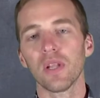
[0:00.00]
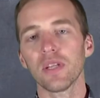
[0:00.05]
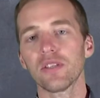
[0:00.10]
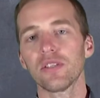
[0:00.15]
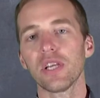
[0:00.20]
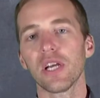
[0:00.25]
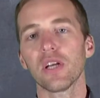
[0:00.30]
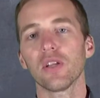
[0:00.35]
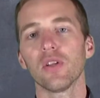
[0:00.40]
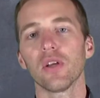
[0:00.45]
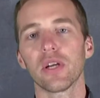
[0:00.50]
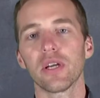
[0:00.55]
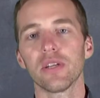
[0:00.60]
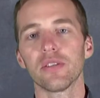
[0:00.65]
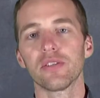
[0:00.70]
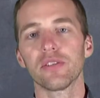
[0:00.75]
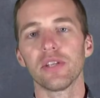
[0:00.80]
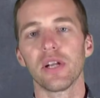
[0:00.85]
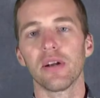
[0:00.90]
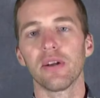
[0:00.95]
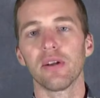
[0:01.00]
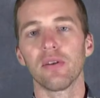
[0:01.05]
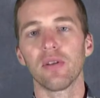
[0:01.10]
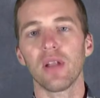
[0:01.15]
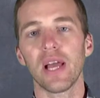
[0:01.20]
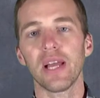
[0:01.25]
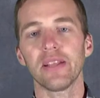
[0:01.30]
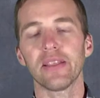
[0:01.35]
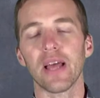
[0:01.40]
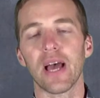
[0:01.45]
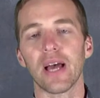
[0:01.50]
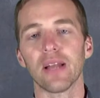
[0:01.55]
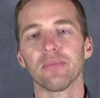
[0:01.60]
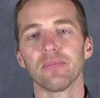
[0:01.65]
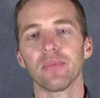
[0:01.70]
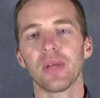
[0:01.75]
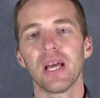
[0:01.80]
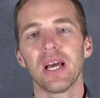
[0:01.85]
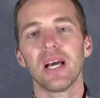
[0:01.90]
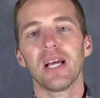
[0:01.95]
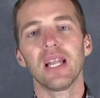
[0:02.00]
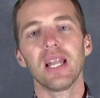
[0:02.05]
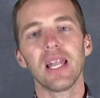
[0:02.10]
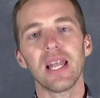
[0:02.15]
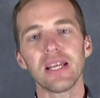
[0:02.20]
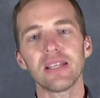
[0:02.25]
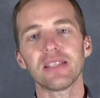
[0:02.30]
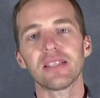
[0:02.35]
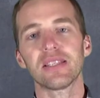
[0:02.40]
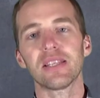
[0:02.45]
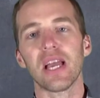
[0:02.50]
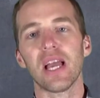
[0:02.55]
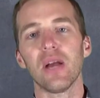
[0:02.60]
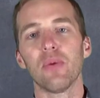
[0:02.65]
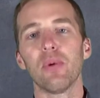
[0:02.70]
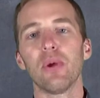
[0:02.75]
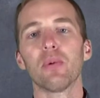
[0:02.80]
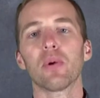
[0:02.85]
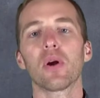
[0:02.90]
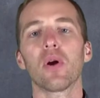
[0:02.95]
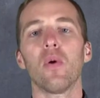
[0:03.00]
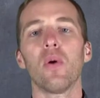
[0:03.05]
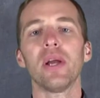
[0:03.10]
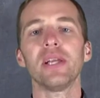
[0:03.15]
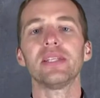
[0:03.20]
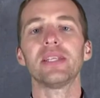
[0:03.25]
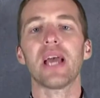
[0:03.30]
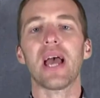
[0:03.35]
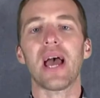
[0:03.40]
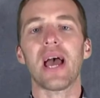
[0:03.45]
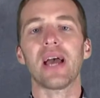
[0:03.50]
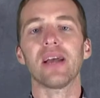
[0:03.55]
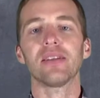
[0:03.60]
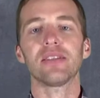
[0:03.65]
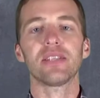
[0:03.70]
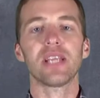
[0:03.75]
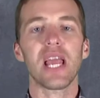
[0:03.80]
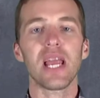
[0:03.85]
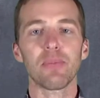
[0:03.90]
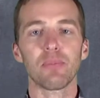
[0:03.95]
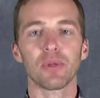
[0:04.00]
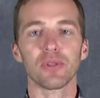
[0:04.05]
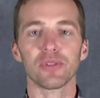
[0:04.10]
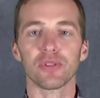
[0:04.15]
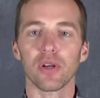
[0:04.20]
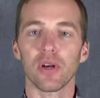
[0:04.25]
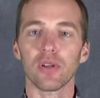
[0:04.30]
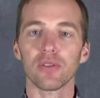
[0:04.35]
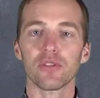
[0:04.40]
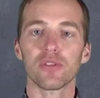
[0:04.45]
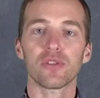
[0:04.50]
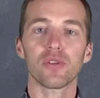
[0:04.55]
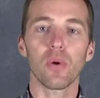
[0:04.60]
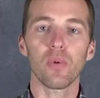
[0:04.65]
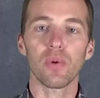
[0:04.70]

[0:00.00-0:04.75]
Well, let's take a look at a scenario like that. Let's say we were going to add table salt,